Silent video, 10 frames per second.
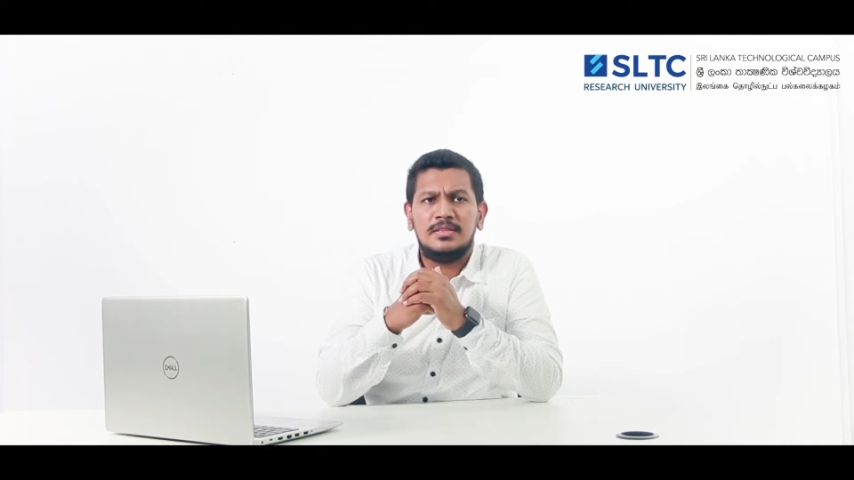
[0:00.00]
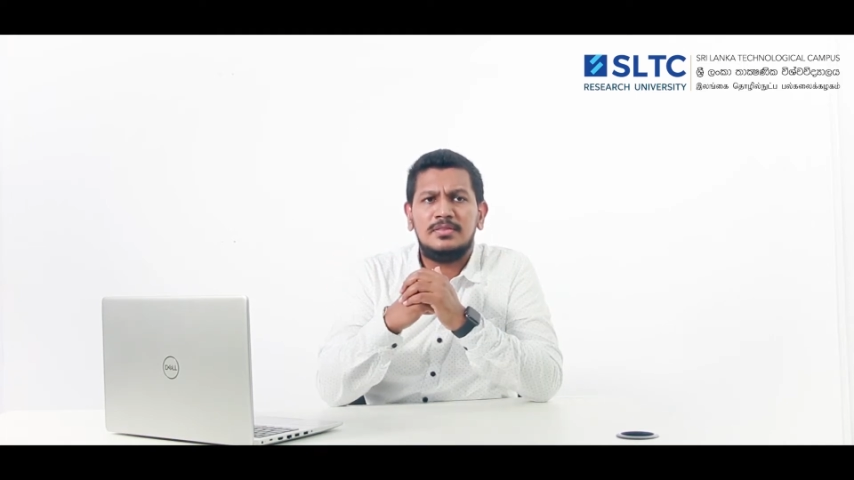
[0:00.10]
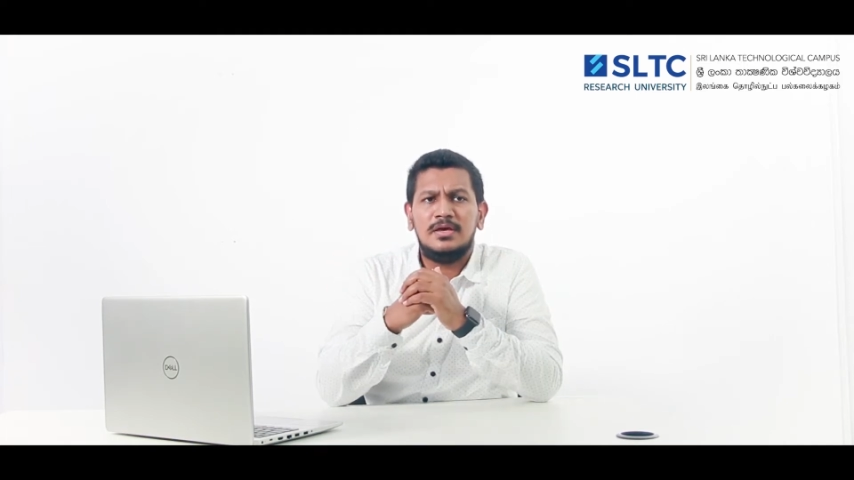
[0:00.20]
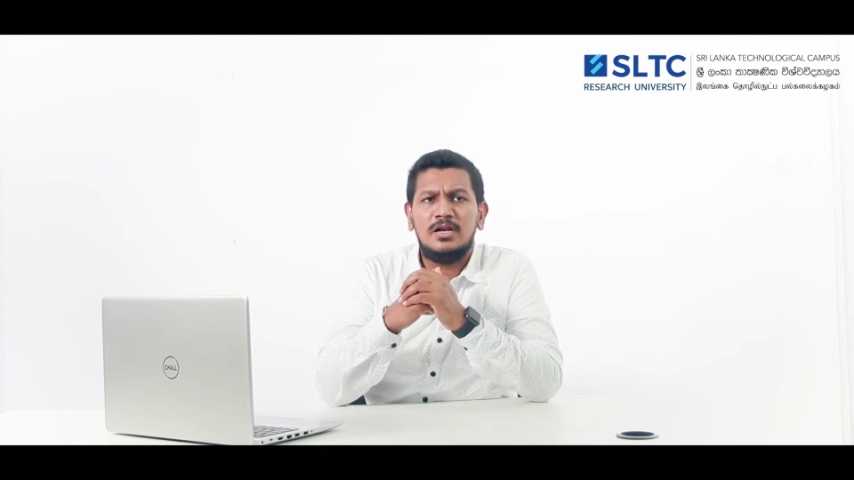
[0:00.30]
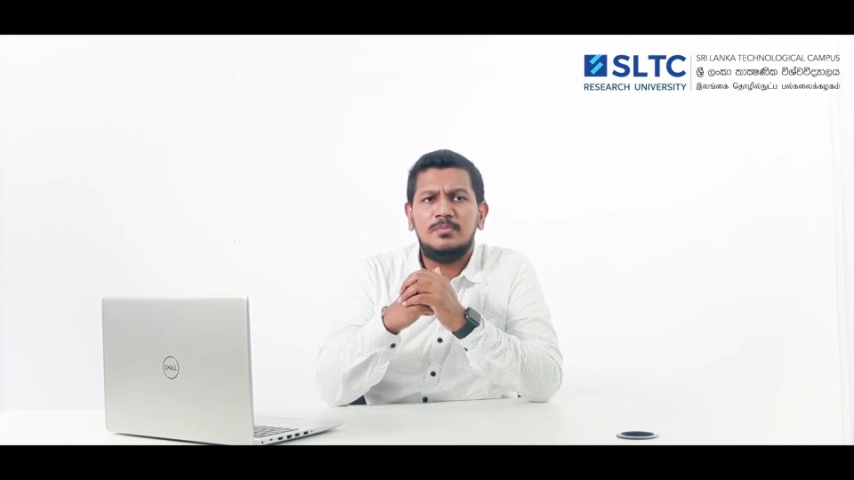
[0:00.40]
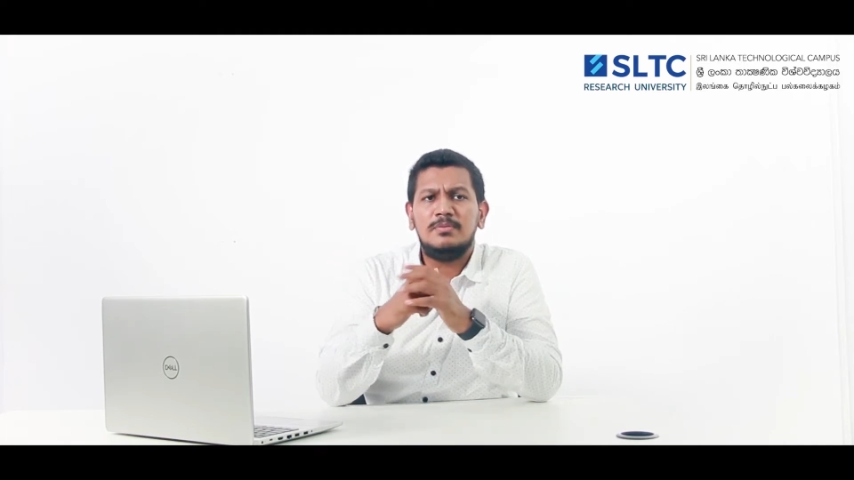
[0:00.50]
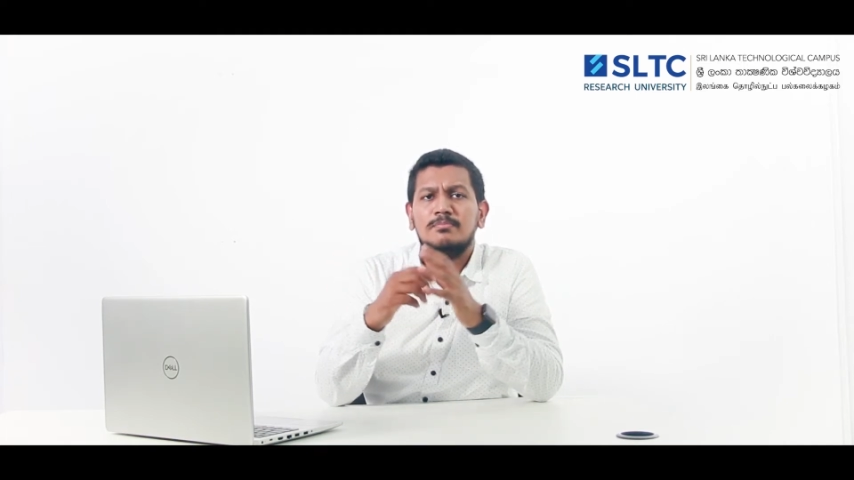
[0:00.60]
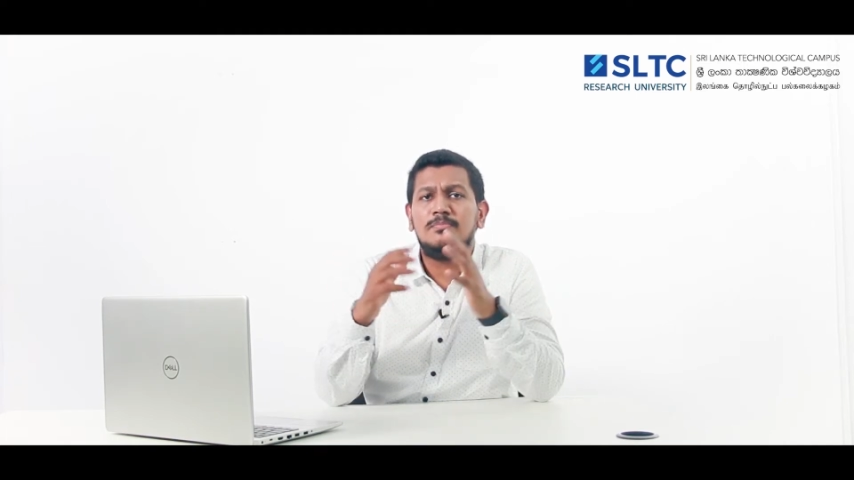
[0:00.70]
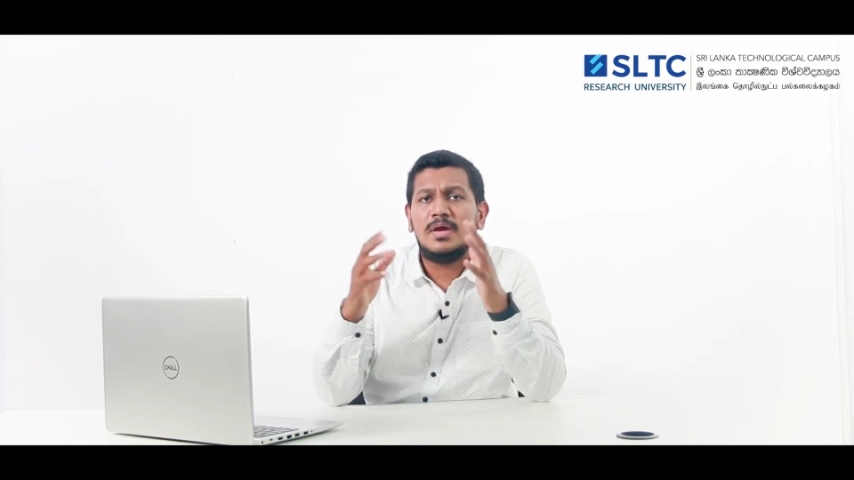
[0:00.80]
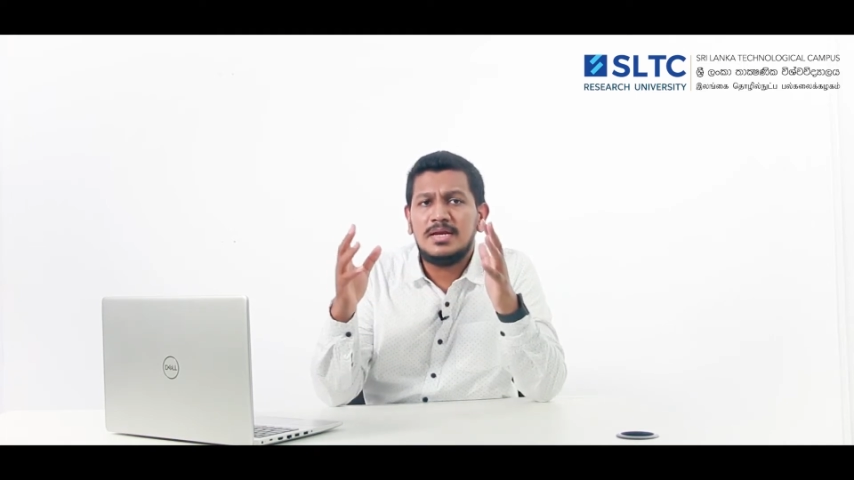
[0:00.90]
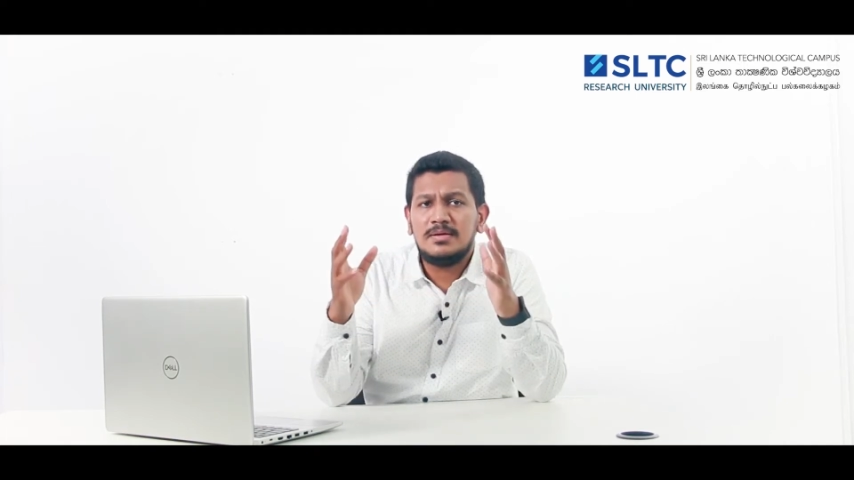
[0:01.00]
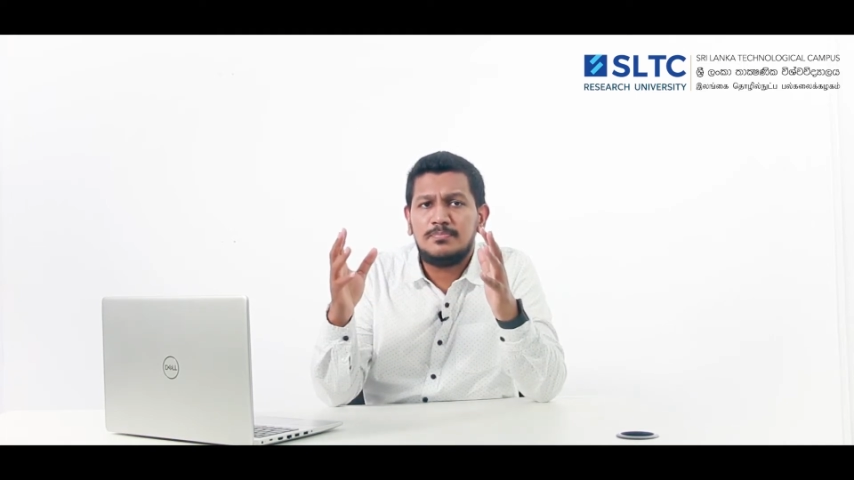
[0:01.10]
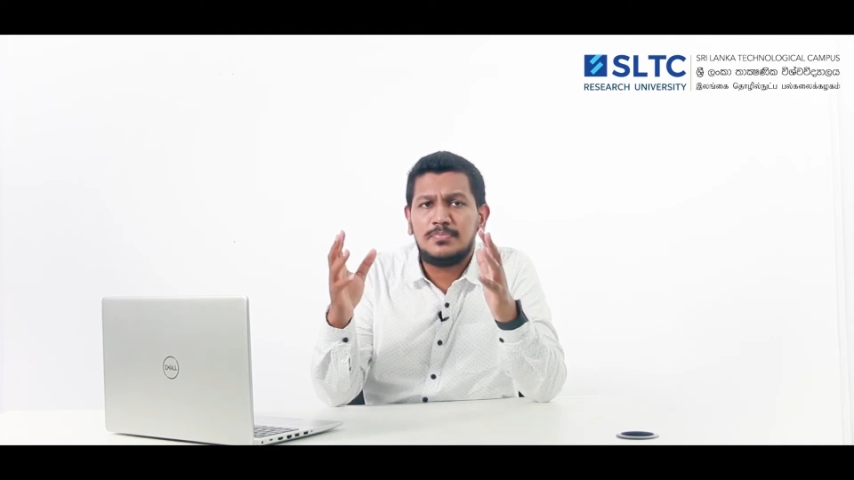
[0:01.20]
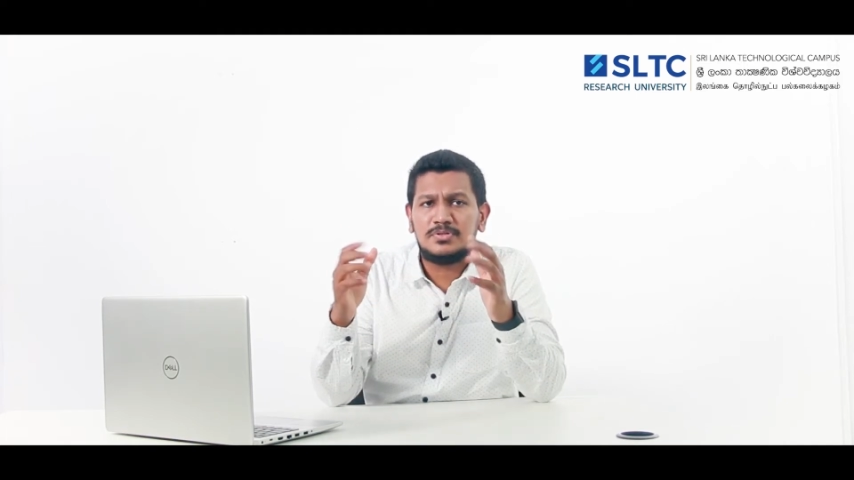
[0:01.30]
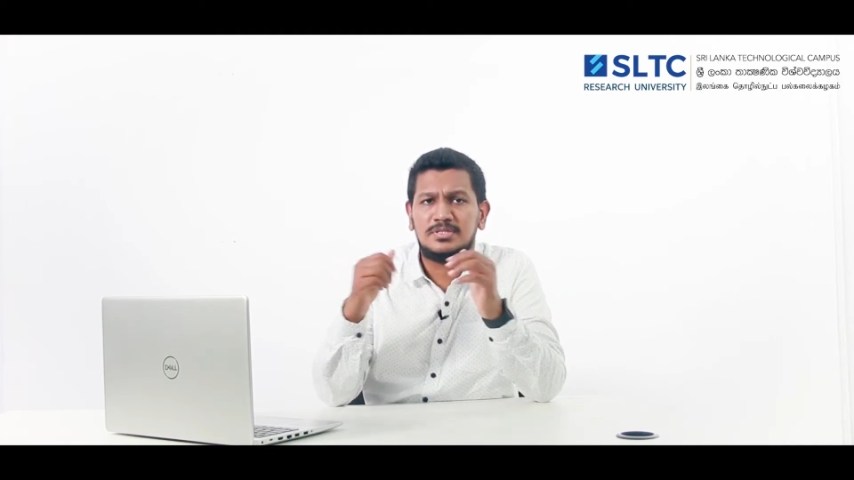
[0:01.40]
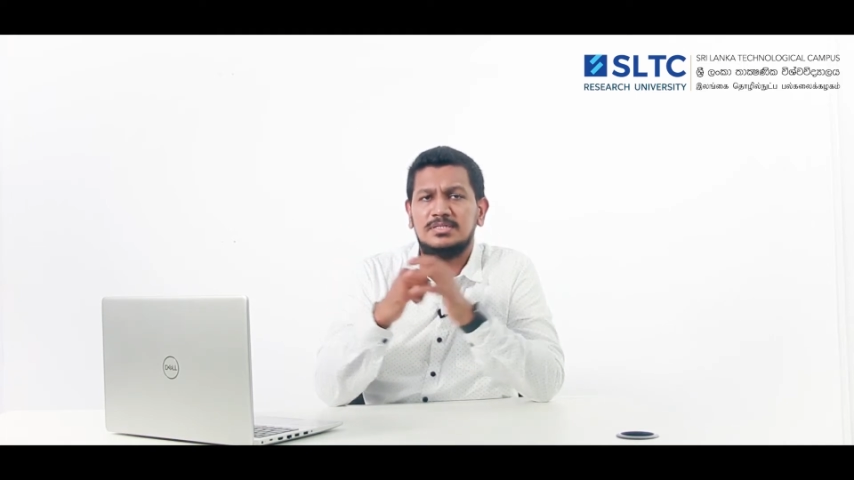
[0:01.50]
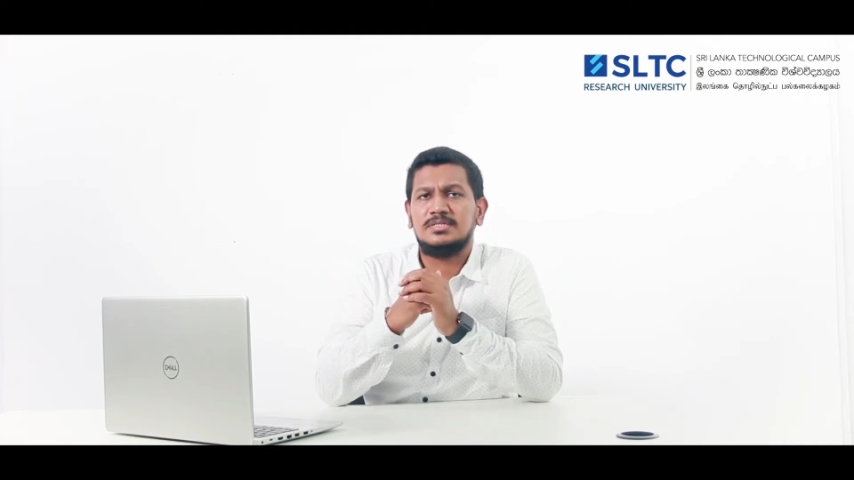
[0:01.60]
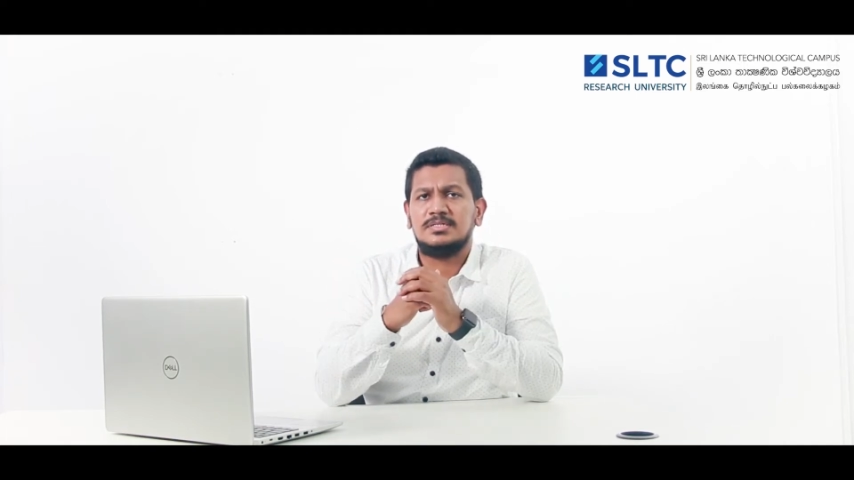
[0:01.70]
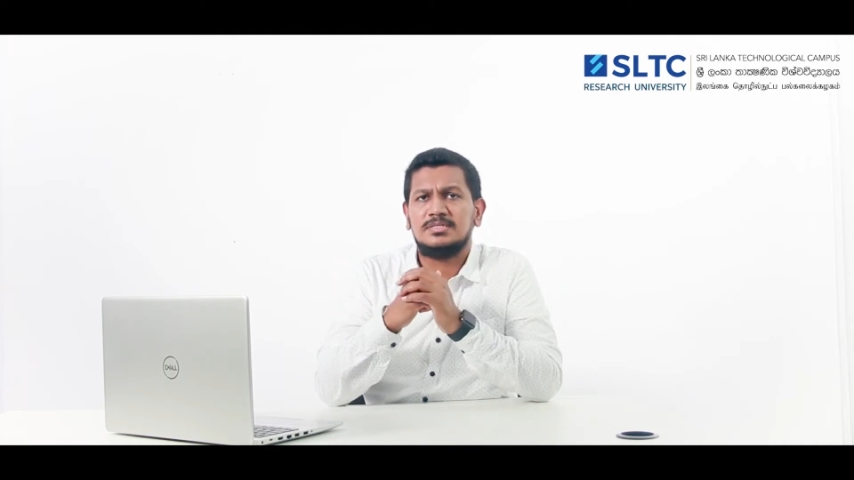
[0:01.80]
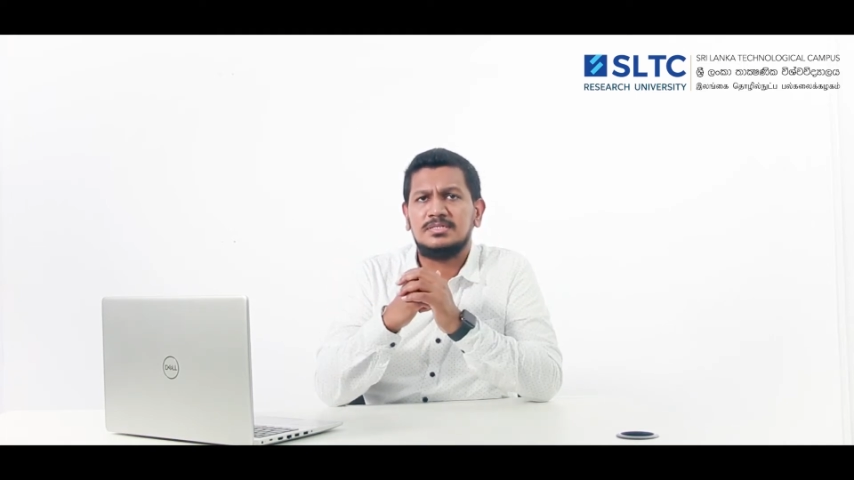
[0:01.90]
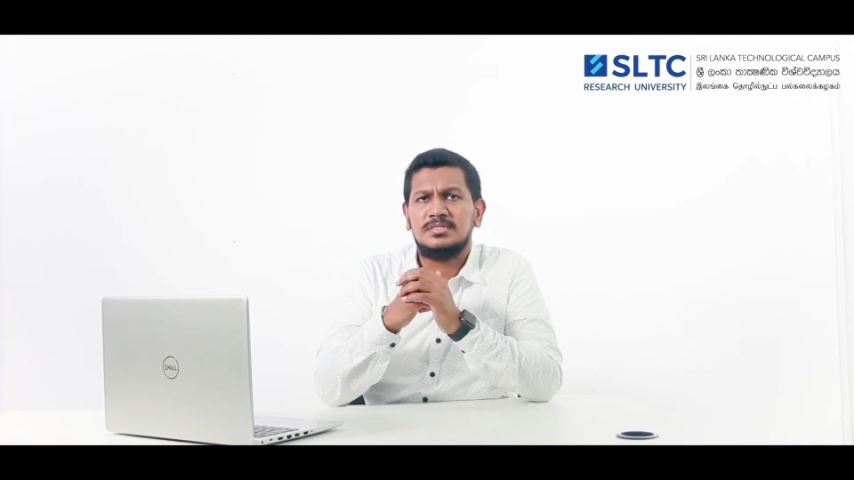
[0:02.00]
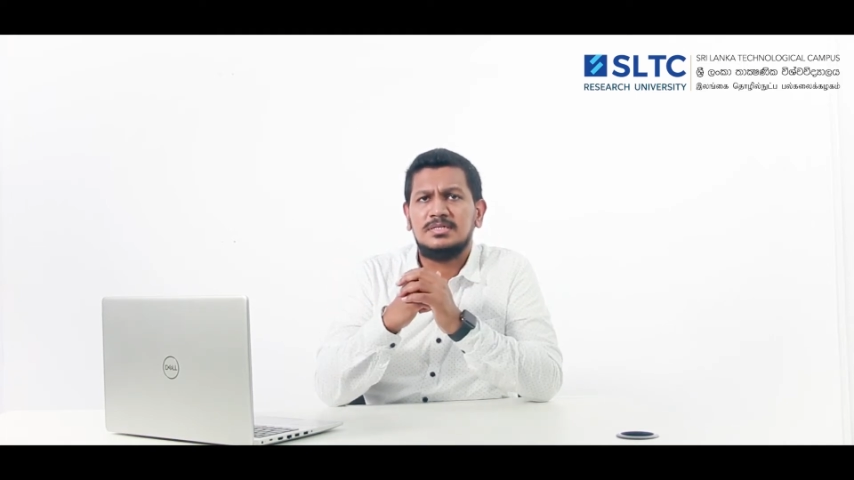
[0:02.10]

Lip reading: there will be many processes,